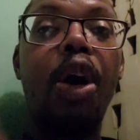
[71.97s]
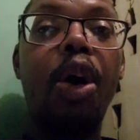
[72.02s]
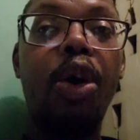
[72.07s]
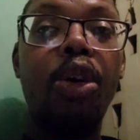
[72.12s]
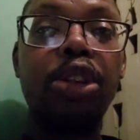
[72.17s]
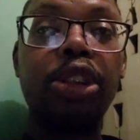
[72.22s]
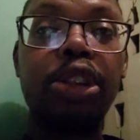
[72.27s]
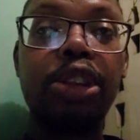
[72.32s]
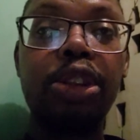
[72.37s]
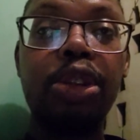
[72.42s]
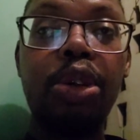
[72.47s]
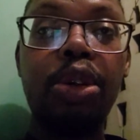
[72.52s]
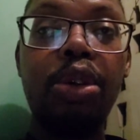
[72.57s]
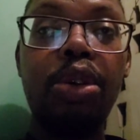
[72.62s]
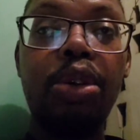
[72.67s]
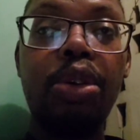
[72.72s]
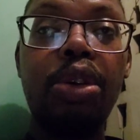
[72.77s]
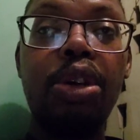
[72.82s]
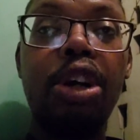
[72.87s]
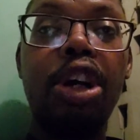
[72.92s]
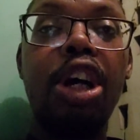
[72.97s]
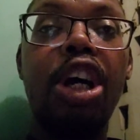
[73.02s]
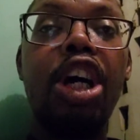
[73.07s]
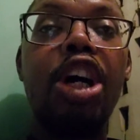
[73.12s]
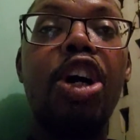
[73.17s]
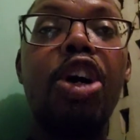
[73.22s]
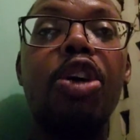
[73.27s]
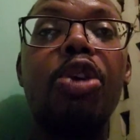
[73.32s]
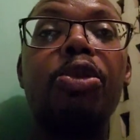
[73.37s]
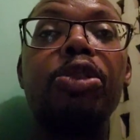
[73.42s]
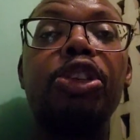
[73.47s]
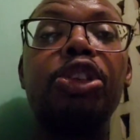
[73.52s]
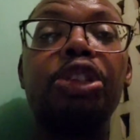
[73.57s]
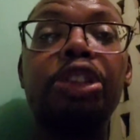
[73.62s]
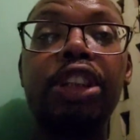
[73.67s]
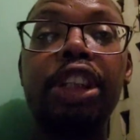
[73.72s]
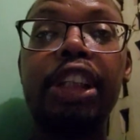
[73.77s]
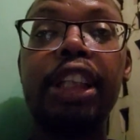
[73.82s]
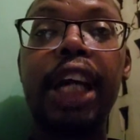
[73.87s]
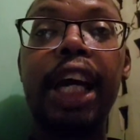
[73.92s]
Also,
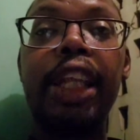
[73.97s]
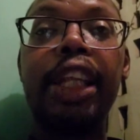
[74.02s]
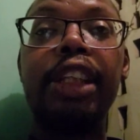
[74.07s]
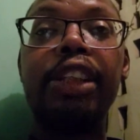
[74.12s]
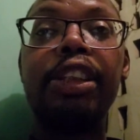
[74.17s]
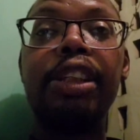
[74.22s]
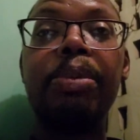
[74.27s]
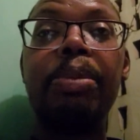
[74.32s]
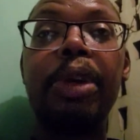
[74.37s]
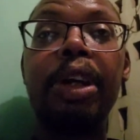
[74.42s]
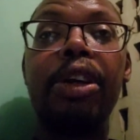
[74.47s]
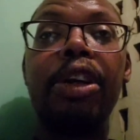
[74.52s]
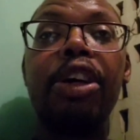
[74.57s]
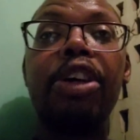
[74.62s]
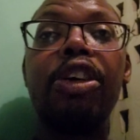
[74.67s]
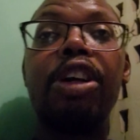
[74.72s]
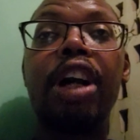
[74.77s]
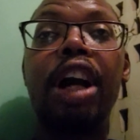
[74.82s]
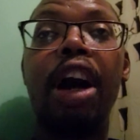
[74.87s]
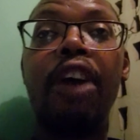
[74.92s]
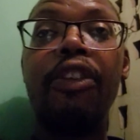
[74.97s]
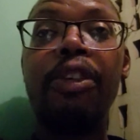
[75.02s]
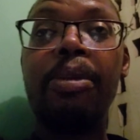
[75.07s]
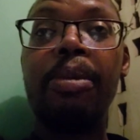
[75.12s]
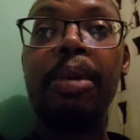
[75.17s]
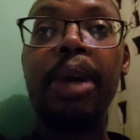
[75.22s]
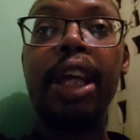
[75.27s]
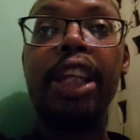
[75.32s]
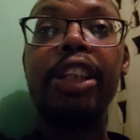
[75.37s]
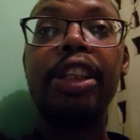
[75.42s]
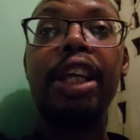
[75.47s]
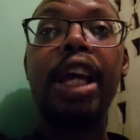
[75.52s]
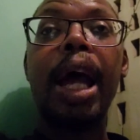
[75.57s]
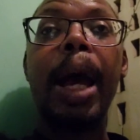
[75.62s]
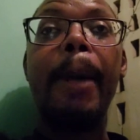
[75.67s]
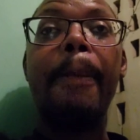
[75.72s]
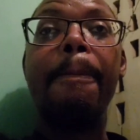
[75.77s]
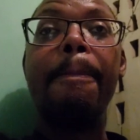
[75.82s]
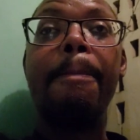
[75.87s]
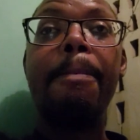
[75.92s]
Trinidad and Tobago government
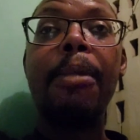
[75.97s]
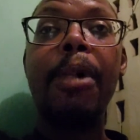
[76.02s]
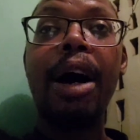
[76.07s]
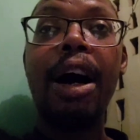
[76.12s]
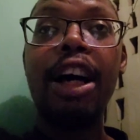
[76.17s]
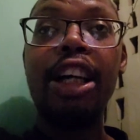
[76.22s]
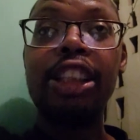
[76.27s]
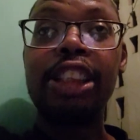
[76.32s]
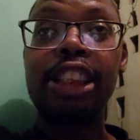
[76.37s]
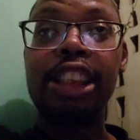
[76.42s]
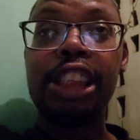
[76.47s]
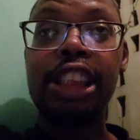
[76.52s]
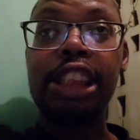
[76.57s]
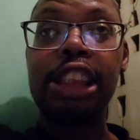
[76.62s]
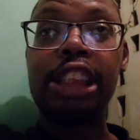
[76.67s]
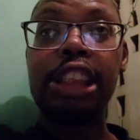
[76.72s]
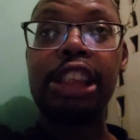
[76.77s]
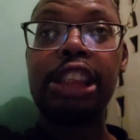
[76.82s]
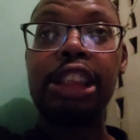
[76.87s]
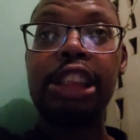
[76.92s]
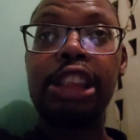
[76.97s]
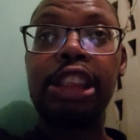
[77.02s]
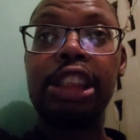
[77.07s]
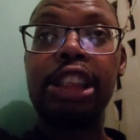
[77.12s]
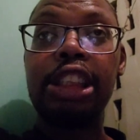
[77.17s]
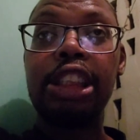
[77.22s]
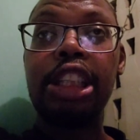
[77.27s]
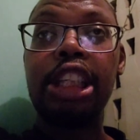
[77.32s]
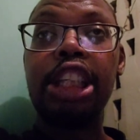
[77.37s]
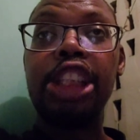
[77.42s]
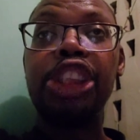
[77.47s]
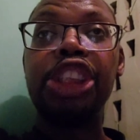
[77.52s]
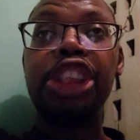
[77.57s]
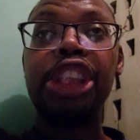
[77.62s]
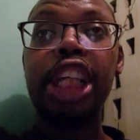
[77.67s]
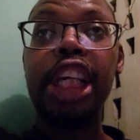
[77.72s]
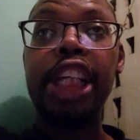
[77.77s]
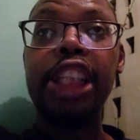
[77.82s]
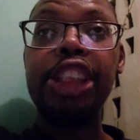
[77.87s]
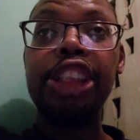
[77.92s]
must
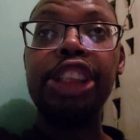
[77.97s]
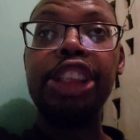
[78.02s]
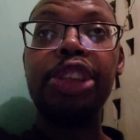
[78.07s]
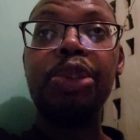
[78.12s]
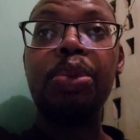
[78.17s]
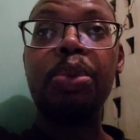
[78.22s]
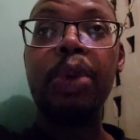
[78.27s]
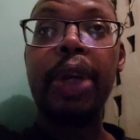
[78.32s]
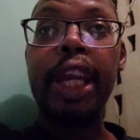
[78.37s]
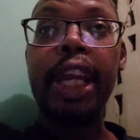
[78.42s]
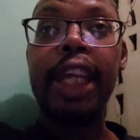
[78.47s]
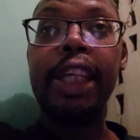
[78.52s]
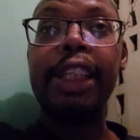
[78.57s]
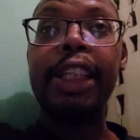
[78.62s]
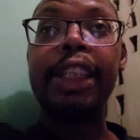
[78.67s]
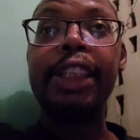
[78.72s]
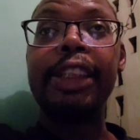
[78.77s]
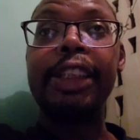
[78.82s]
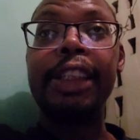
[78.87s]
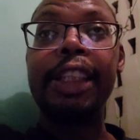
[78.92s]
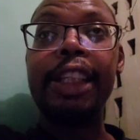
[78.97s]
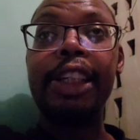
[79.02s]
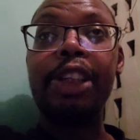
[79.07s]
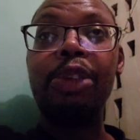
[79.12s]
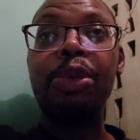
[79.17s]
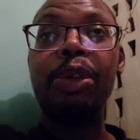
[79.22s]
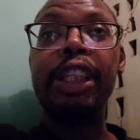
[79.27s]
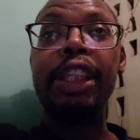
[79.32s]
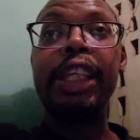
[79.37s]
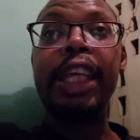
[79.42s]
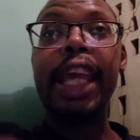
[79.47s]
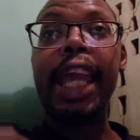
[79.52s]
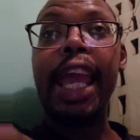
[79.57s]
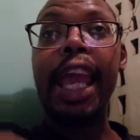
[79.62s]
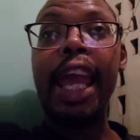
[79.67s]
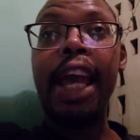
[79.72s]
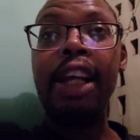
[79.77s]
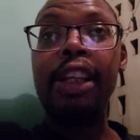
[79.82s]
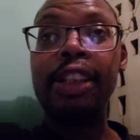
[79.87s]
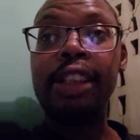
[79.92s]
change the way they deal with the
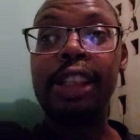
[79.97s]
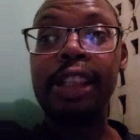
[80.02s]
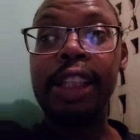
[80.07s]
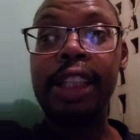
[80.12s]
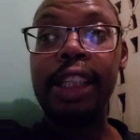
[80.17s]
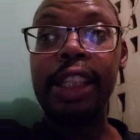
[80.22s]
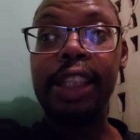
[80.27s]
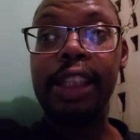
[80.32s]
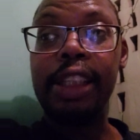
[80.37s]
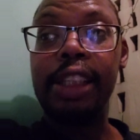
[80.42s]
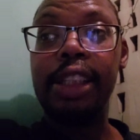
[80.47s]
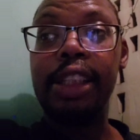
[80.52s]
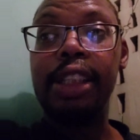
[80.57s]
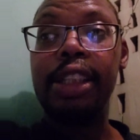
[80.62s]
elderly.